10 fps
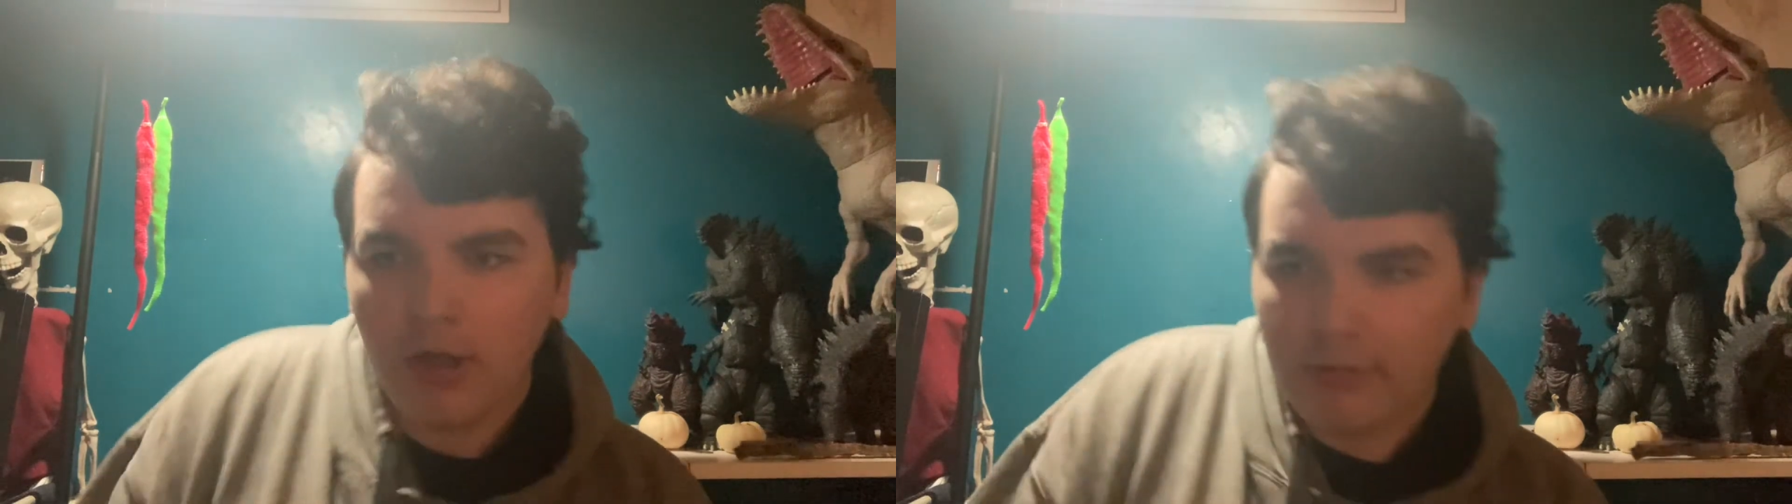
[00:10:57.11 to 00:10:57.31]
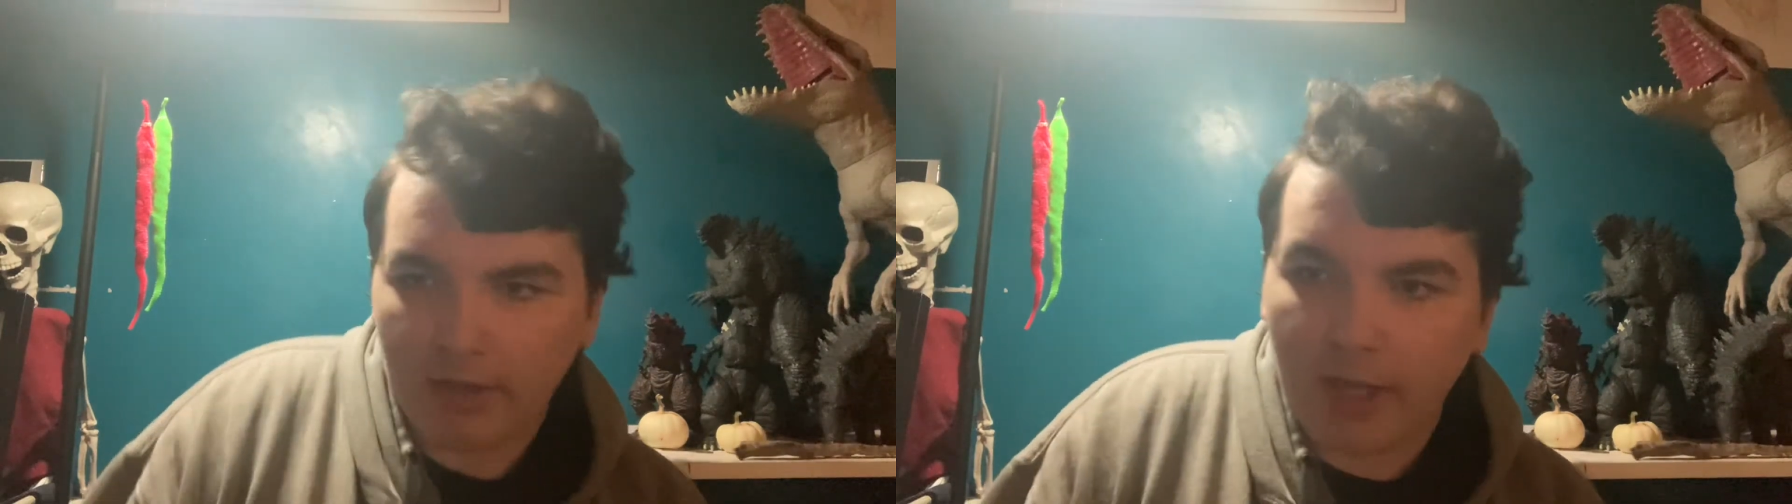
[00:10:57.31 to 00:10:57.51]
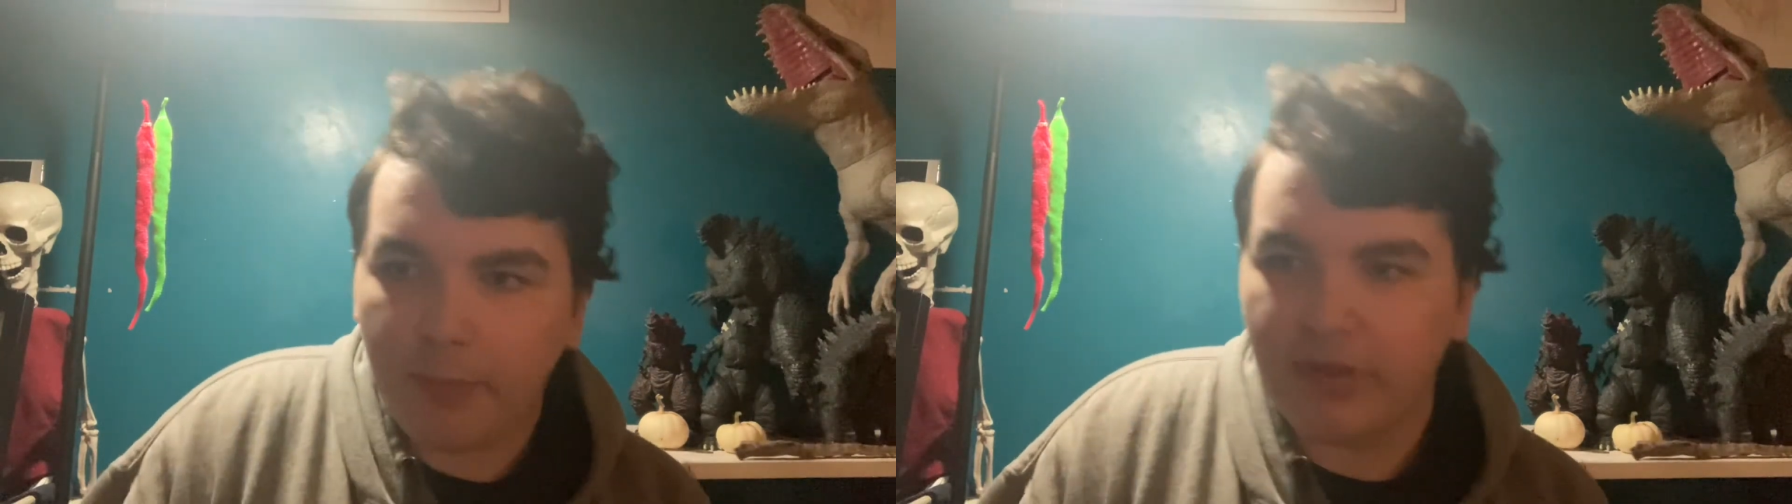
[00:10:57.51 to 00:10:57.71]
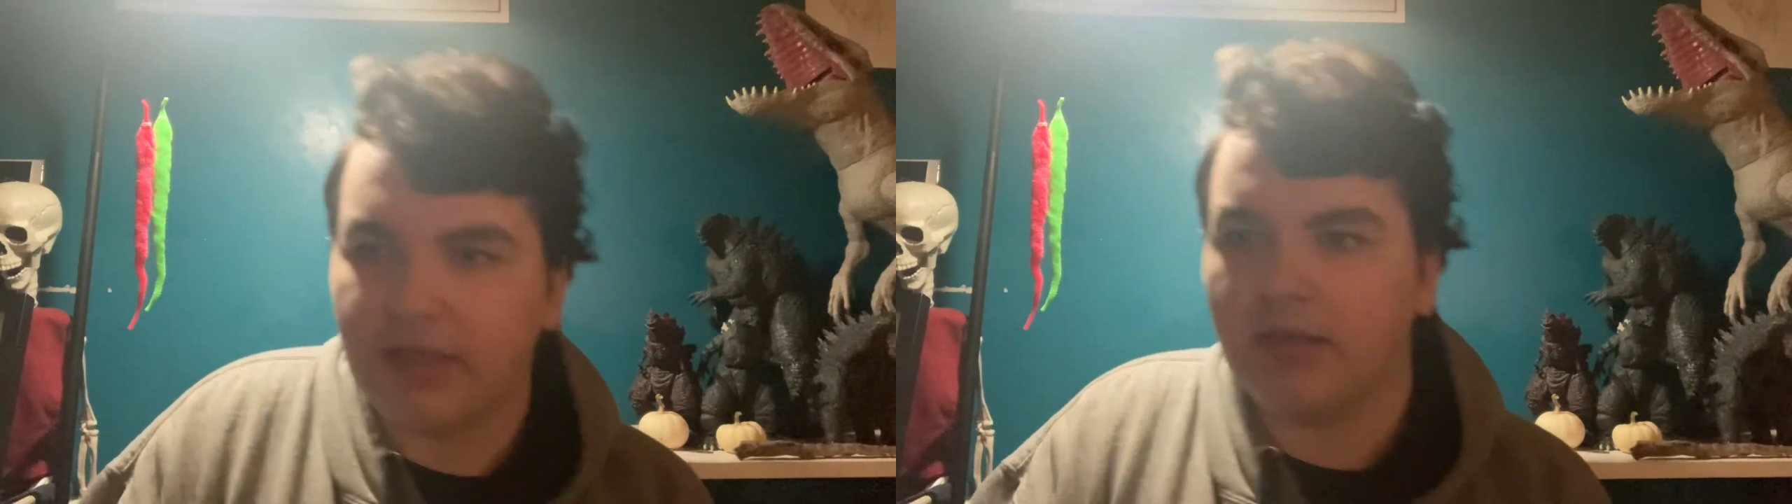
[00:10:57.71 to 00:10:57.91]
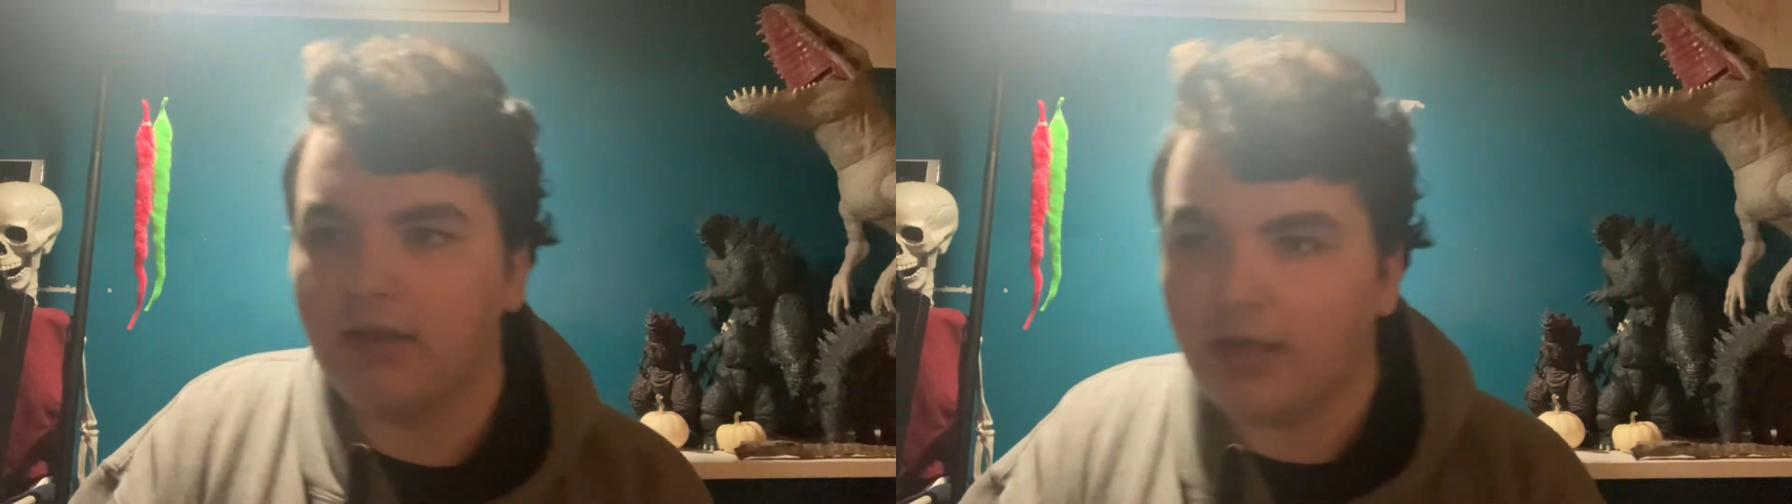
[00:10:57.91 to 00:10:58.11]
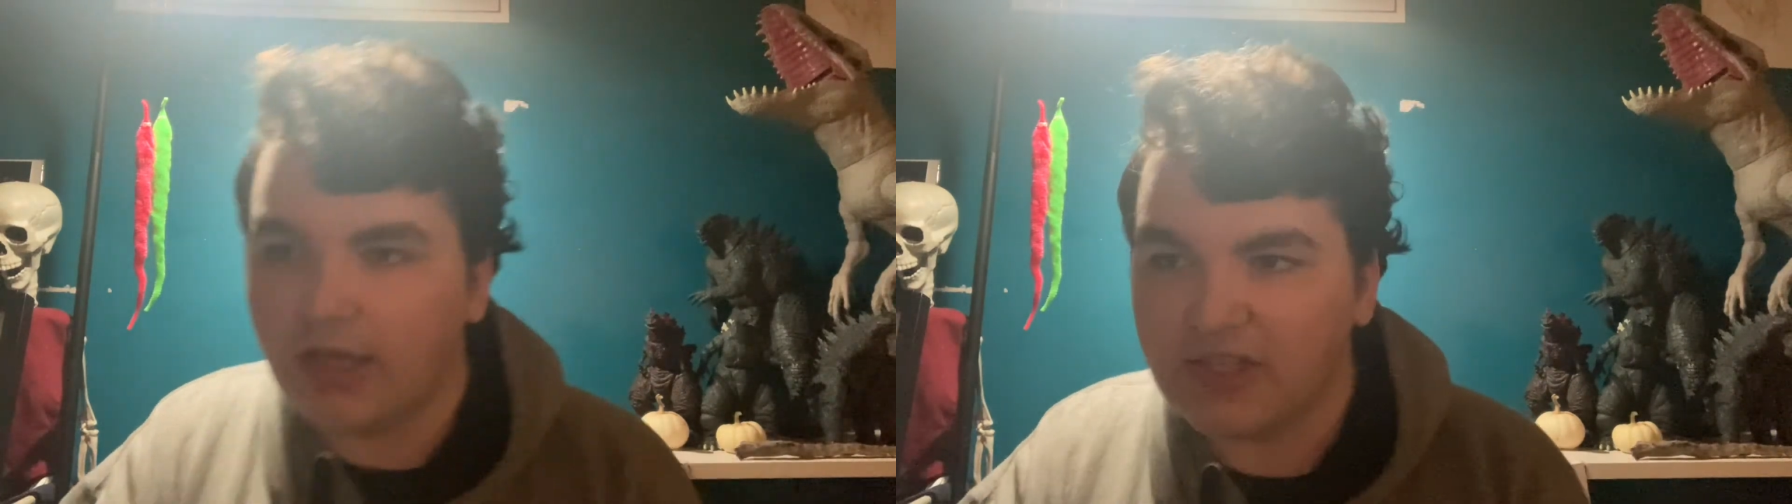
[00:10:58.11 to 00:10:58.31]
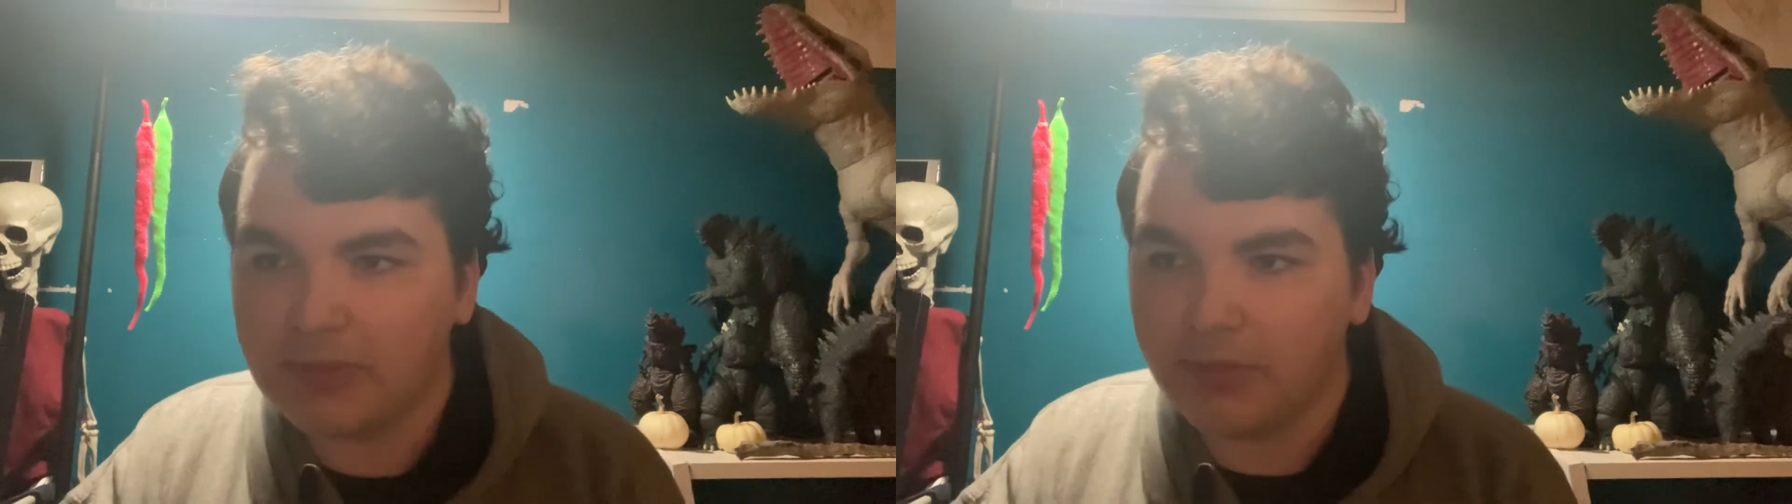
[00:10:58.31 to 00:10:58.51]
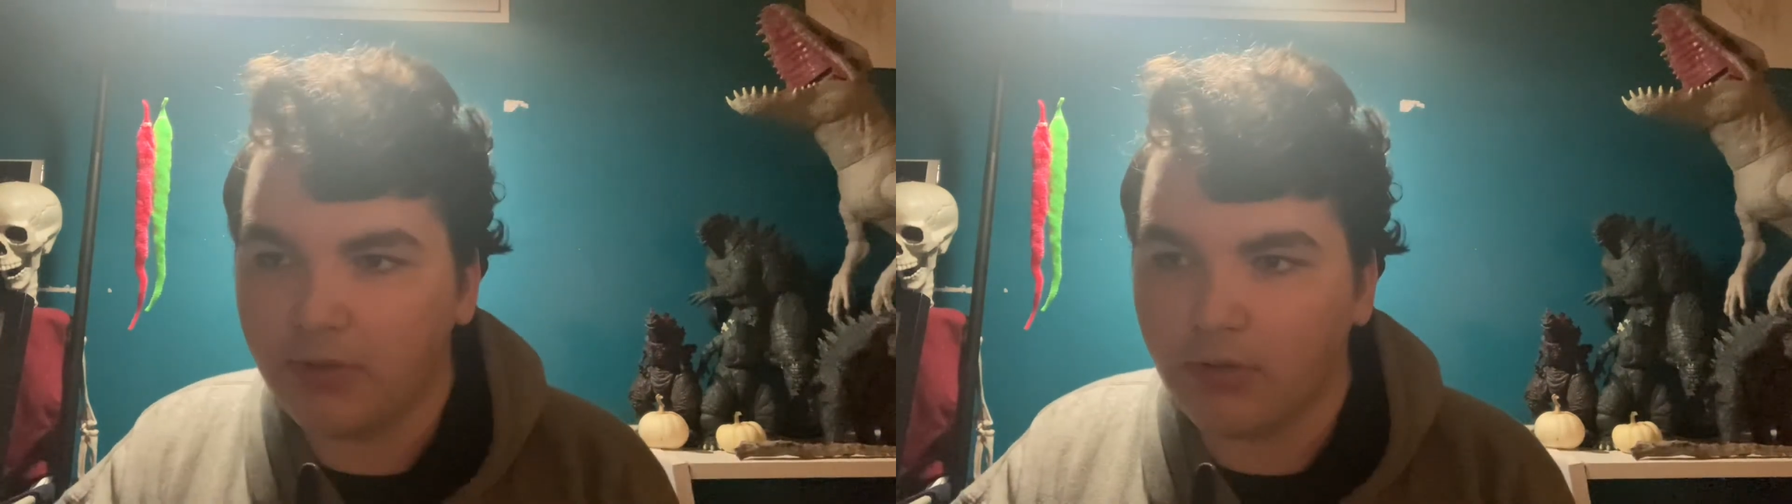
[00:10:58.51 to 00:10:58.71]
what happened at the
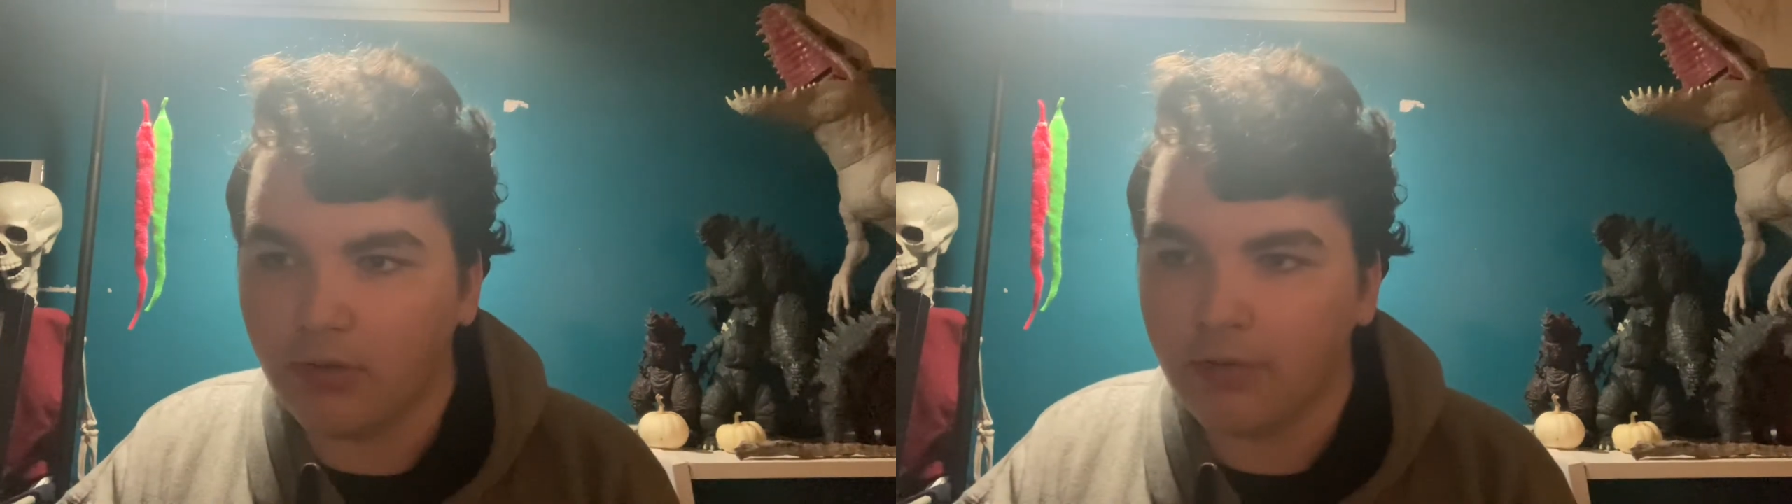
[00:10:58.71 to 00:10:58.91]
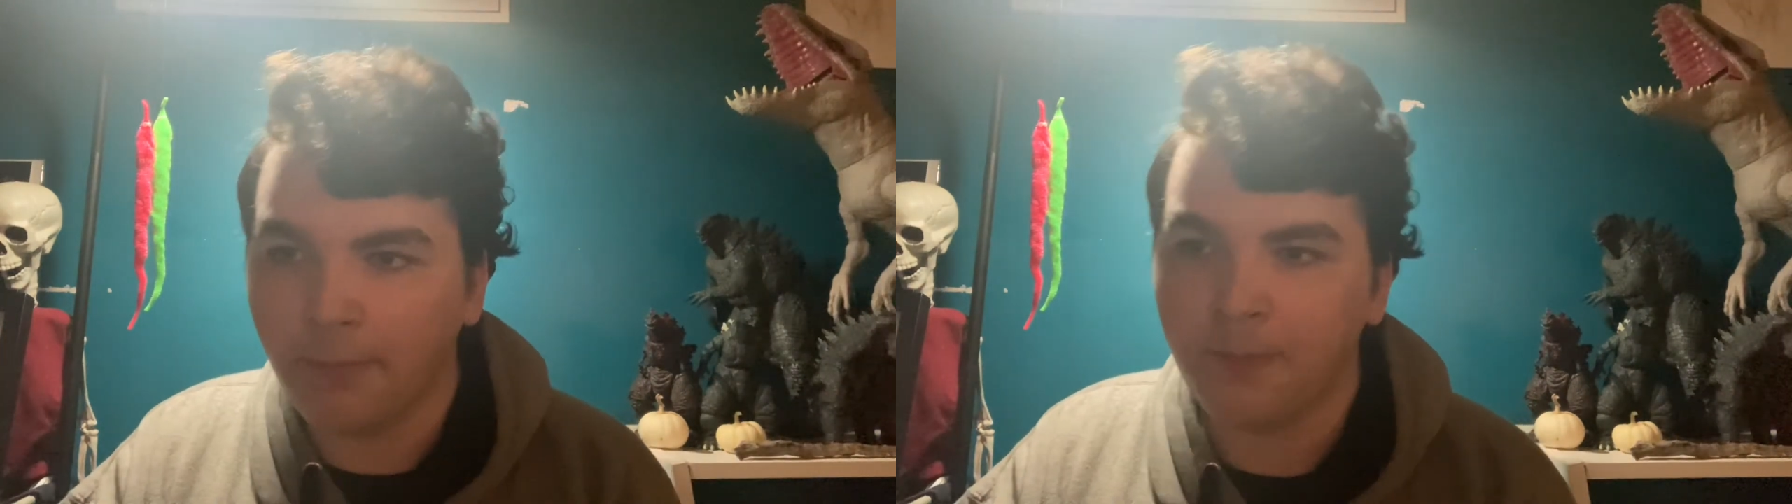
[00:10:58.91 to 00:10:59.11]
hospital.